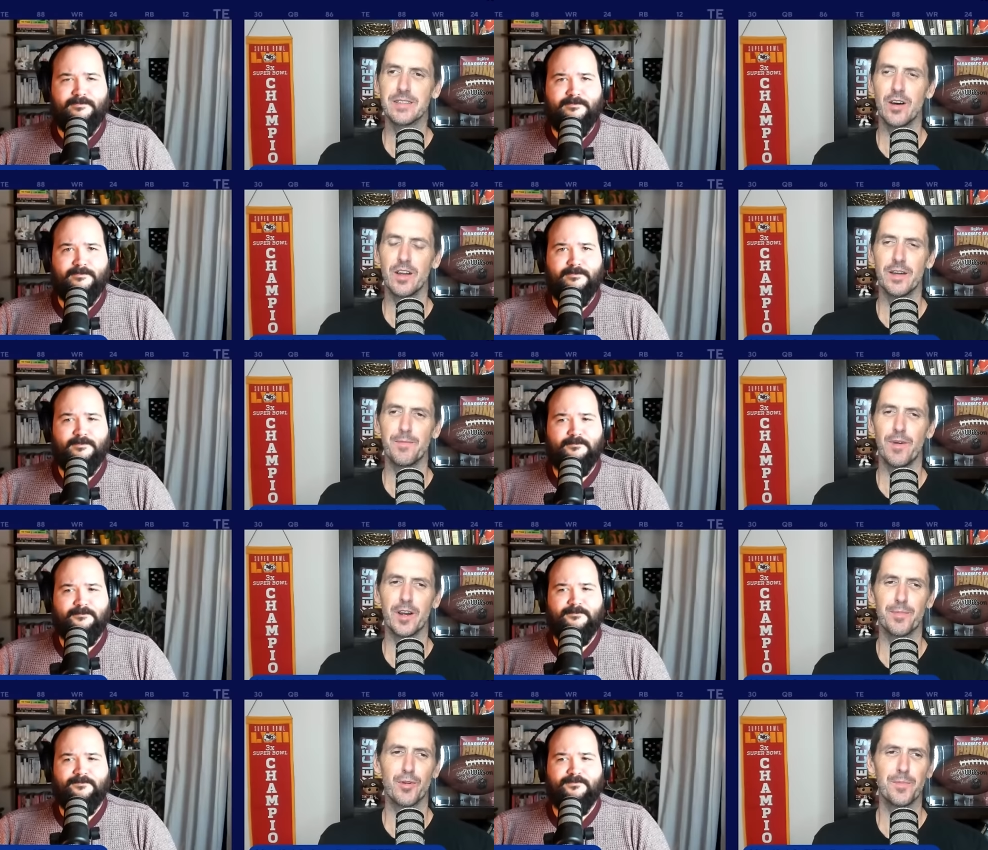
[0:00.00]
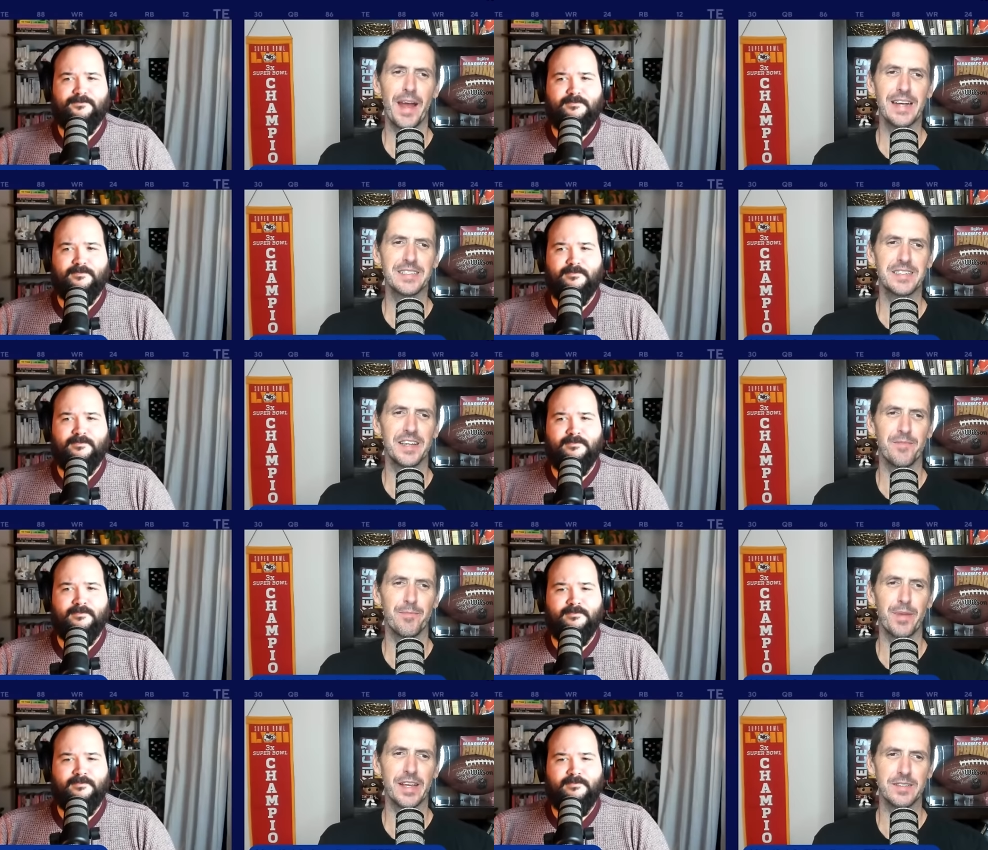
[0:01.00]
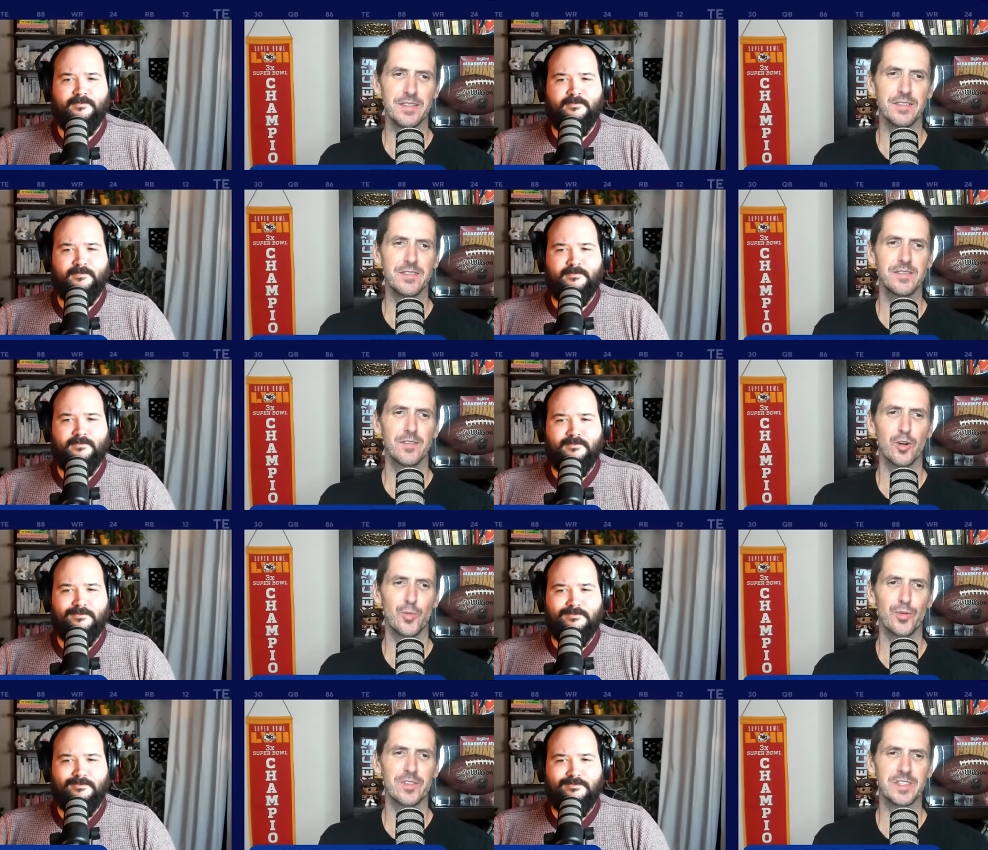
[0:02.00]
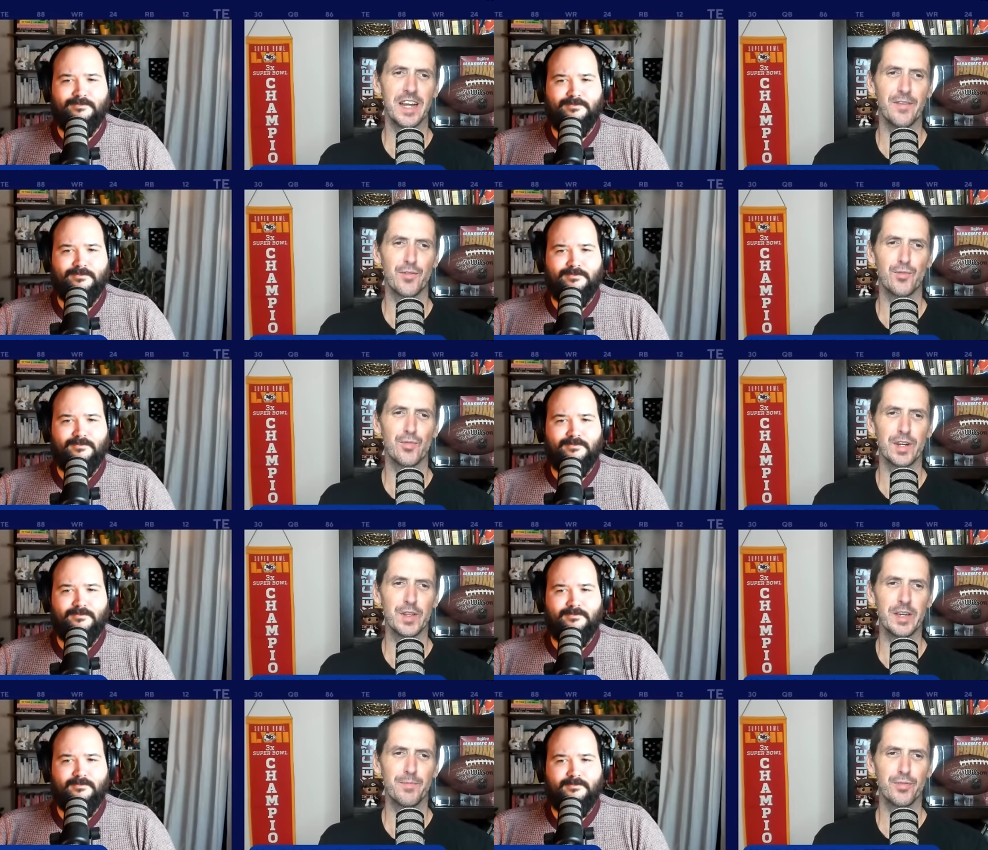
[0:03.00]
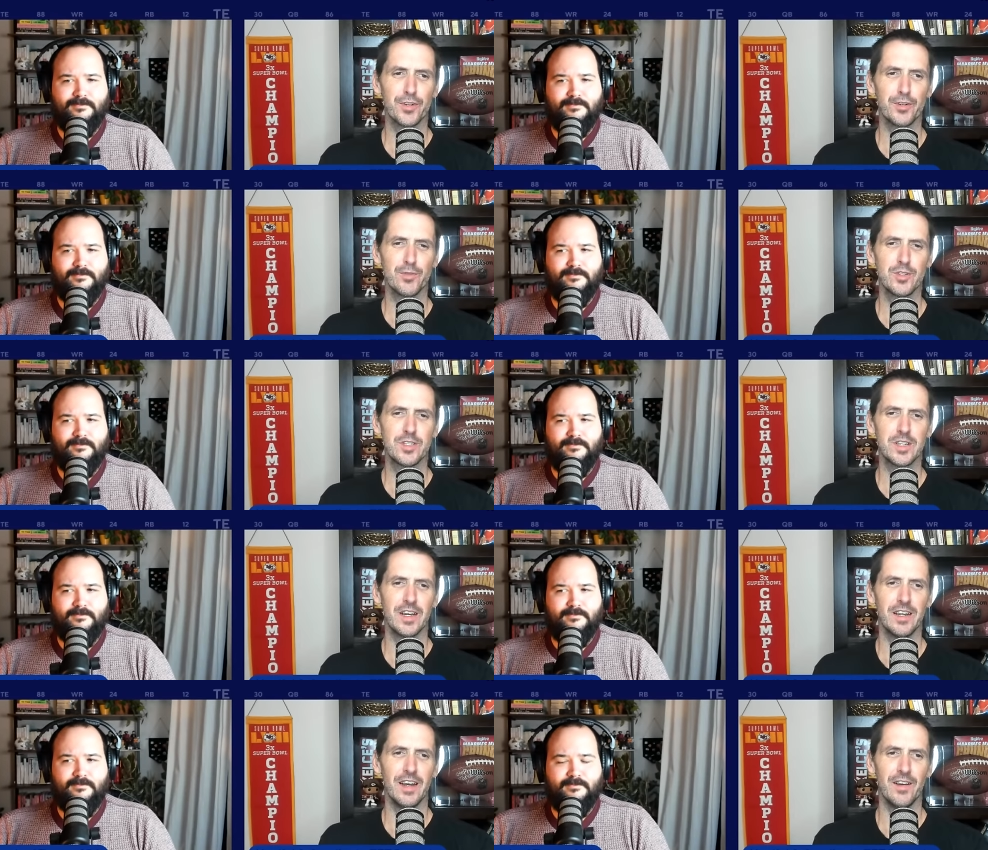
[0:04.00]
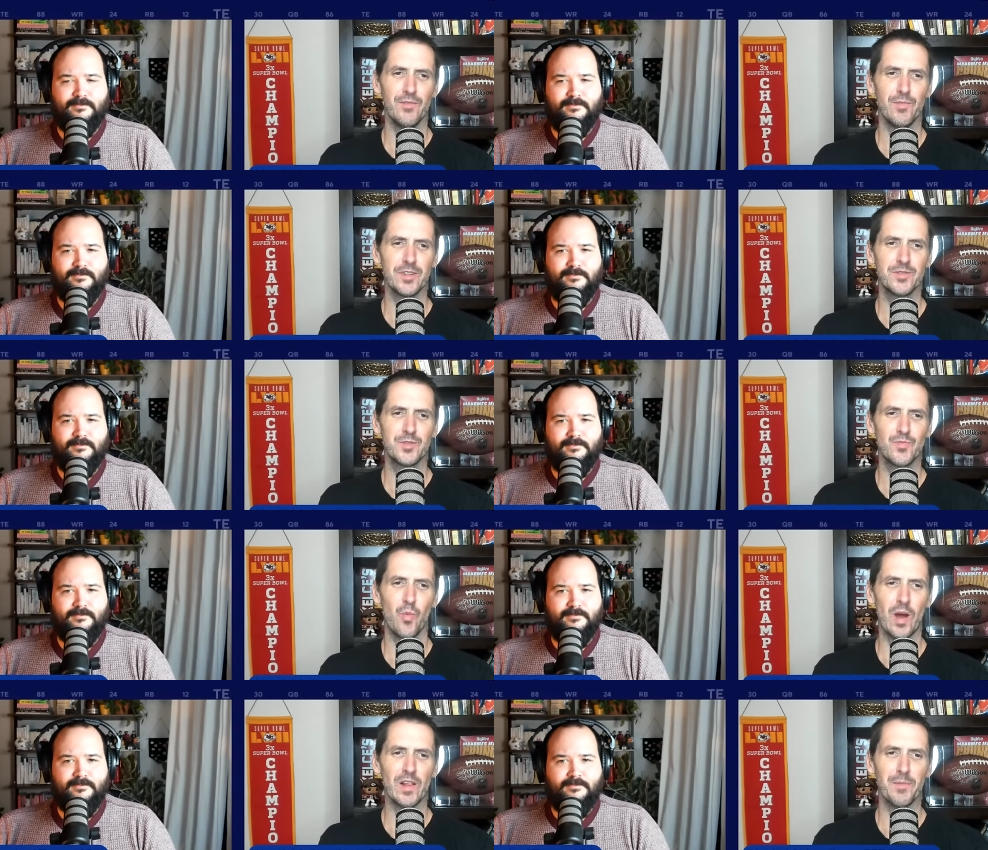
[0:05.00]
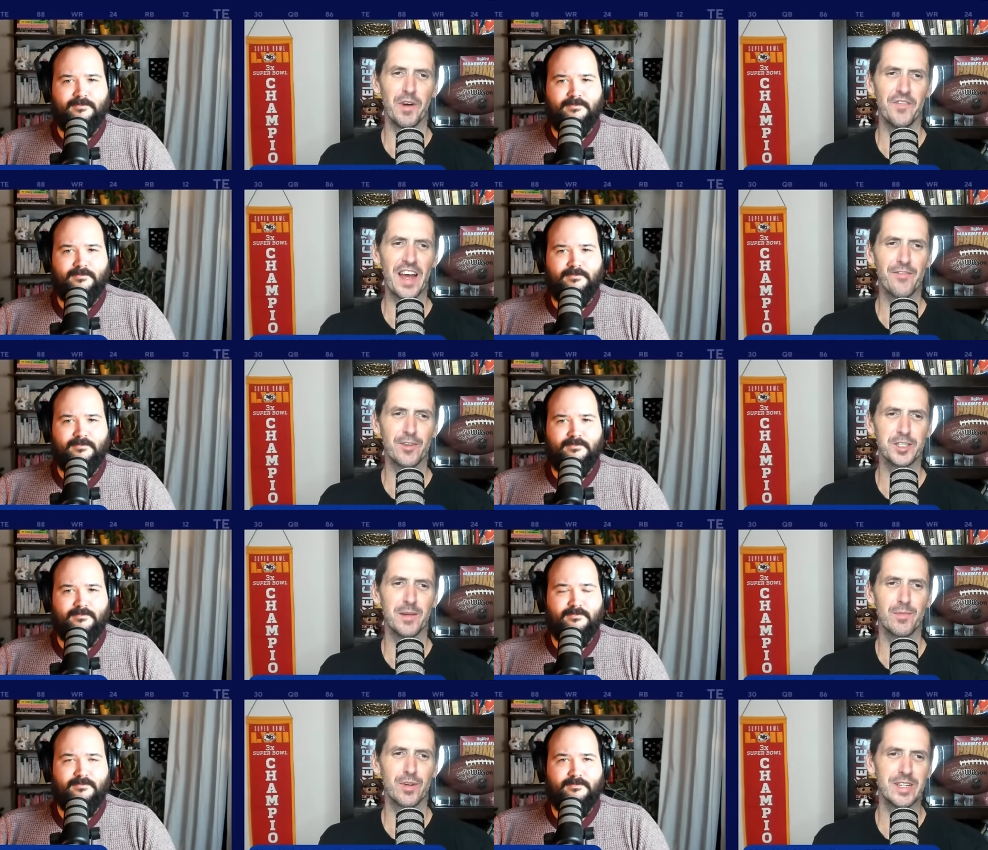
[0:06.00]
Speaker 1: on a on a per pass attempt basis, Herbert's never really produced a, a, a well above average number.